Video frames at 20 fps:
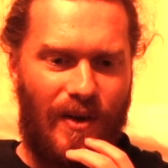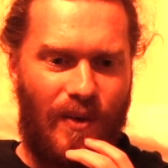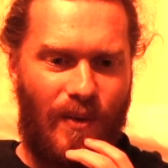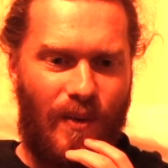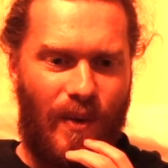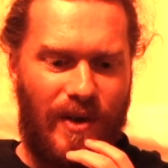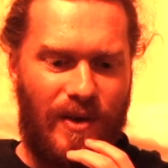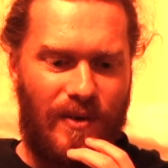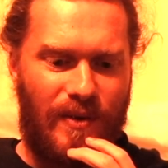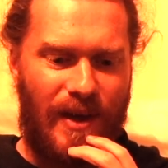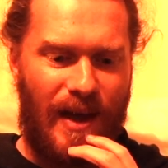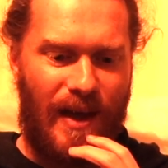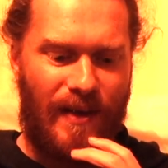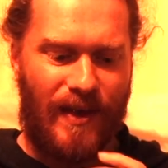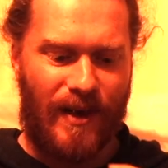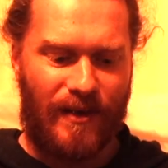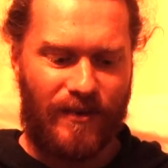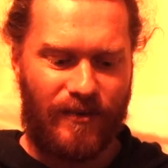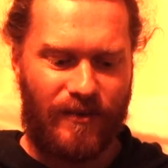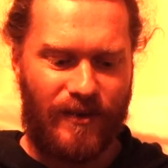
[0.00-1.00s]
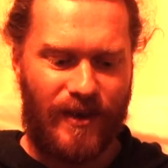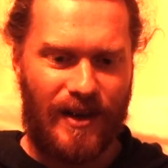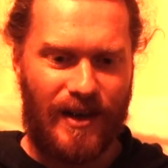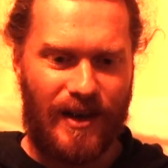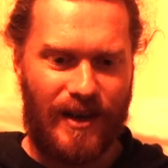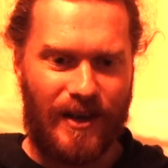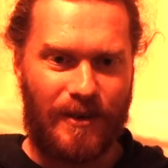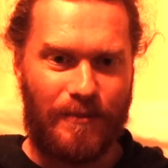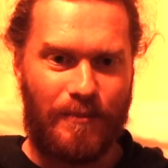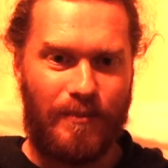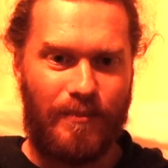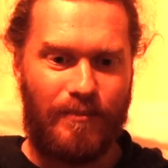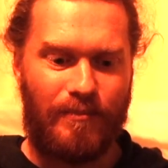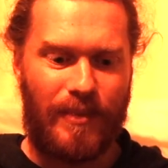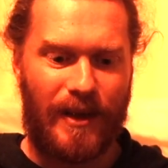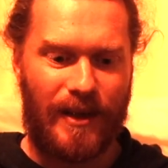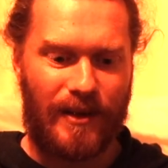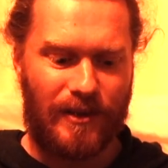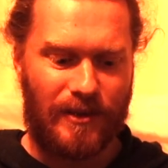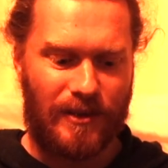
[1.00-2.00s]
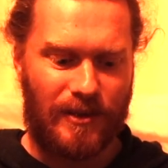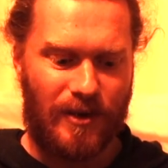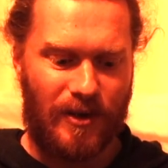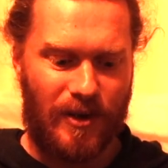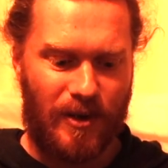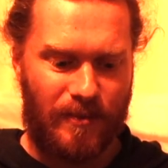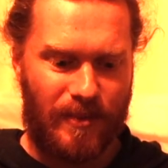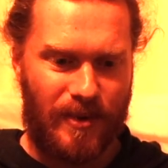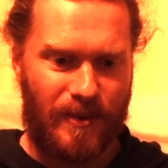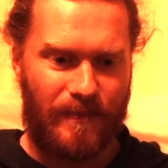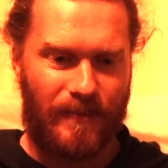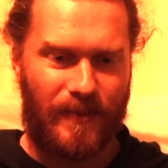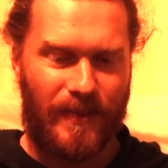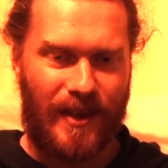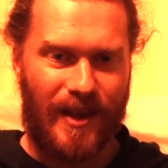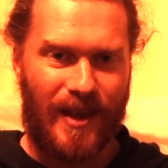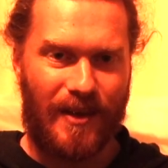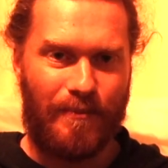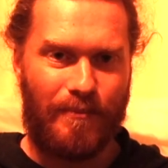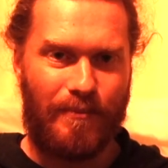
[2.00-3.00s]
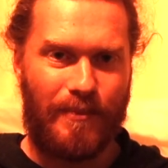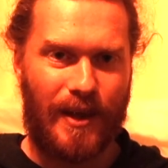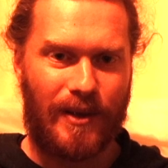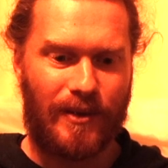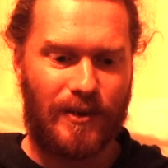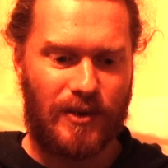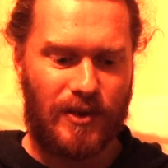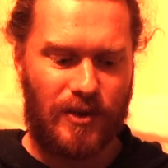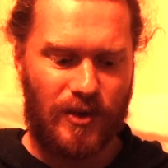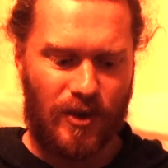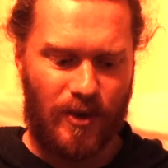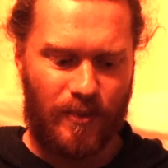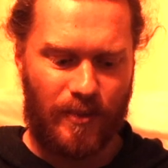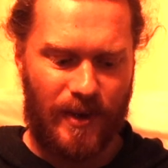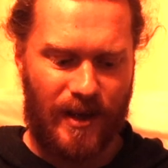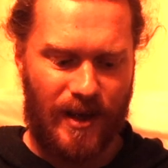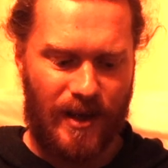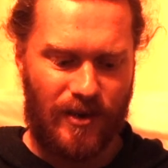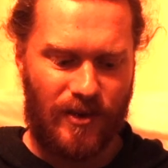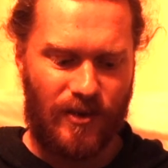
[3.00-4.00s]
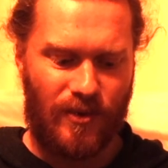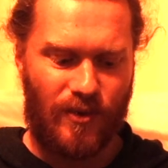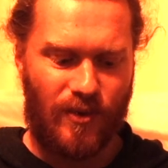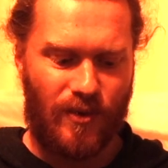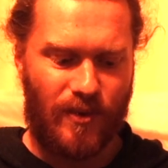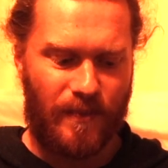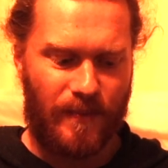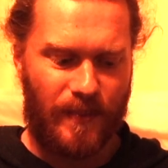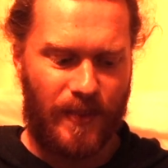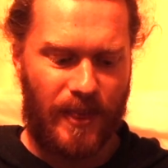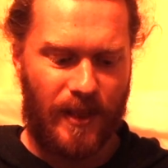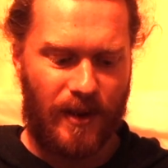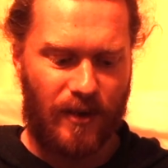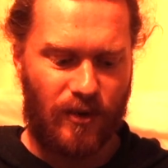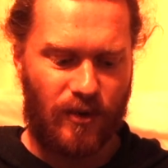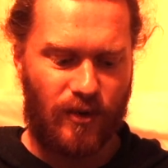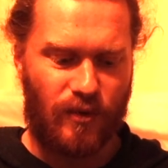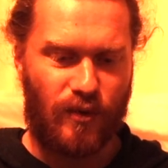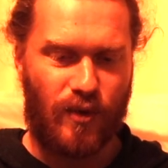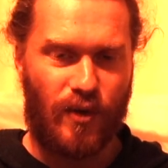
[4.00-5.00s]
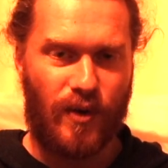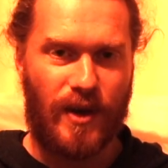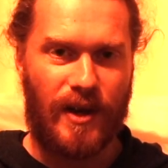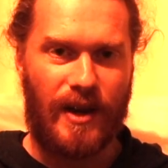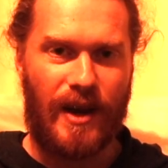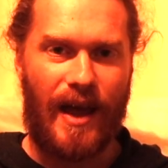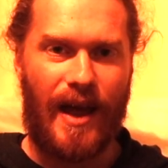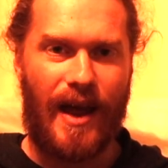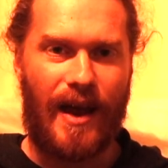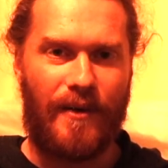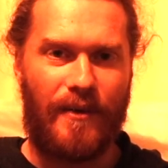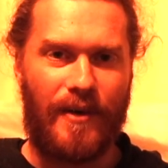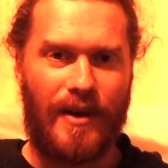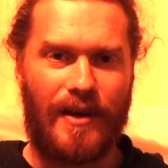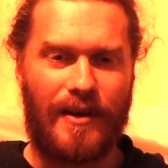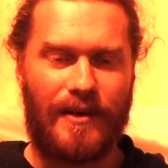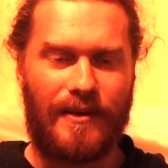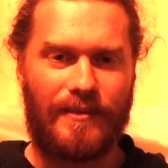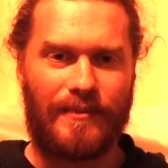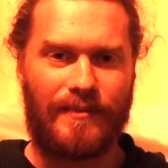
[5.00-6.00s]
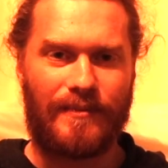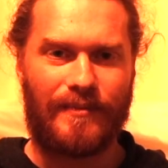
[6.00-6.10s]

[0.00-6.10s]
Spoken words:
When you get that feeling build up, it builds up in your groin area.